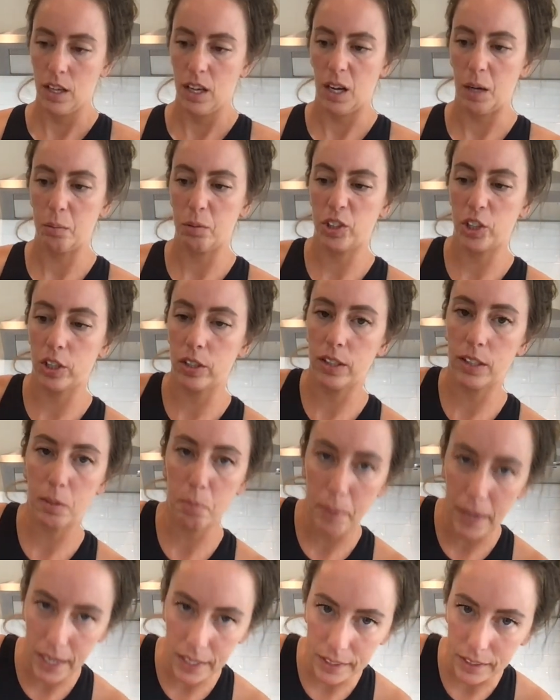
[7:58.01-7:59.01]
I'm sure this
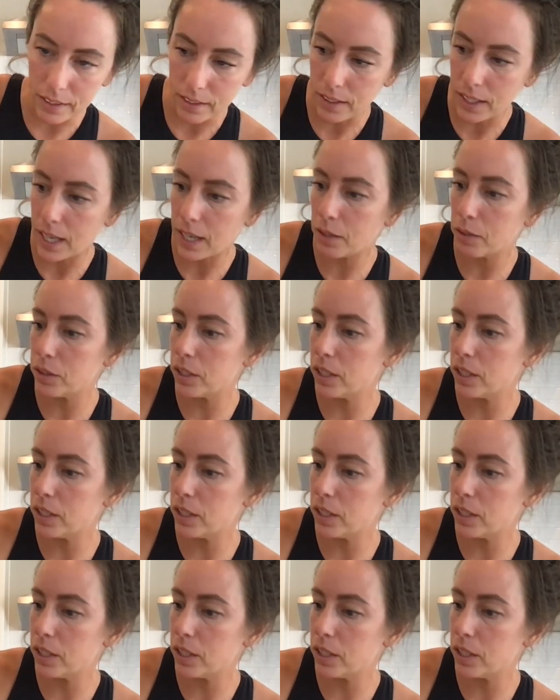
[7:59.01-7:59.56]
bag is loud,